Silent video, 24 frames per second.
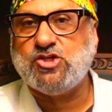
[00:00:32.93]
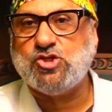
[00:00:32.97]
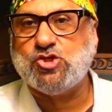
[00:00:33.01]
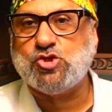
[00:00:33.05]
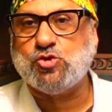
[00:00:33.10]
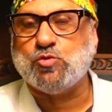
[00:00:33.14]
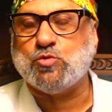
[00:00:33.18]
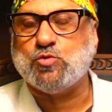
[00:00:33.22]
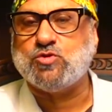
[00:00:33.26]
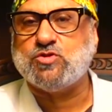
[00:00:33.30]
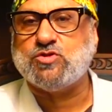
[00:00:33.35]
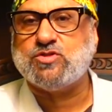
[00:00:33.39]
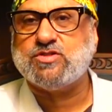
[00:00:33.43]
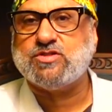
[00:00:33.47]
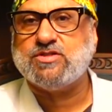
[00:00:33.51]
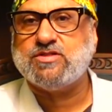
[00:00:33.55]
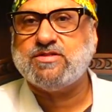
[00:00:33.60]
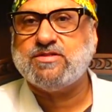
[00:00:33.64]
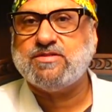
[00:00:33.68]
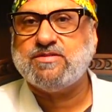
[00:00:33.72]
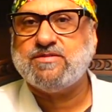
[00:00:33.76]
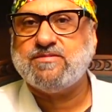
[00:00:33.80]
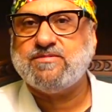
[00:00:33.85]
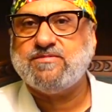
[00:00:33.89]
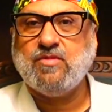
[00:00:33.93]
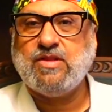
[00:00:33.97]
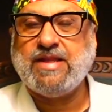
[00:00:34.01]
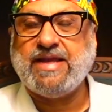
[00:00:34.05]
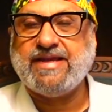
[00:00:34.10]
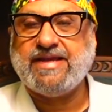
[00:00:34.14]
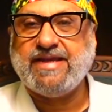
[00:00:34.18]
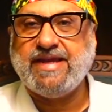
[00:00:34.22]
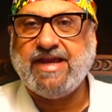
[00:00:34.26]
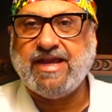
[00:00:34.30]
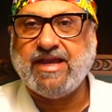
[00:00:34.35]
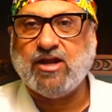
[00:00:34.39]
issues
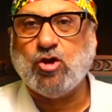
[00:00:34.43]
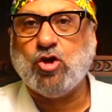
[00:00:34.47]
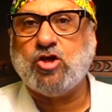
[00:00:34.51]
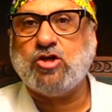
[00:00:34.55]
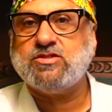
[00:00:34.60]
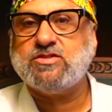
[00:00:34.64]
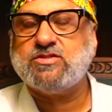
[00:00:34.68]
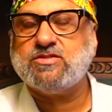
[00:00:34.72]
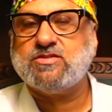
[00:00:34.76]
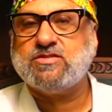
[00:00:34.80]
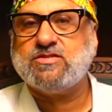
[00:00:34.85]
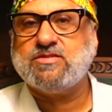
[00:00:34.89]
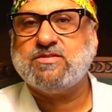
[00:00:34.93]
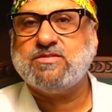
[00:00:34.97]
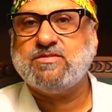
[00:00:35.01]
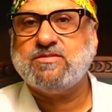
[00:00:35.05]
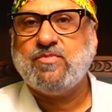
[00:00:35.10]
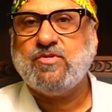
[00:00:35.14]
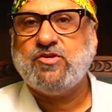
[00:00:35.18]
like hair loss,